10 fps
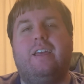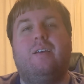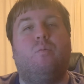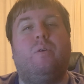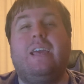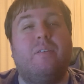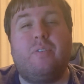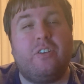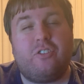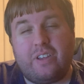he
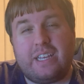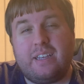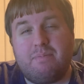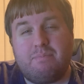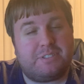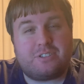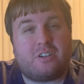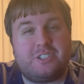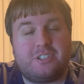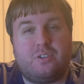eventually
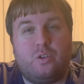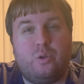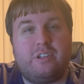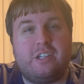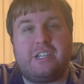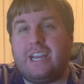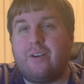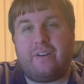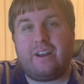starts to lose his hearing,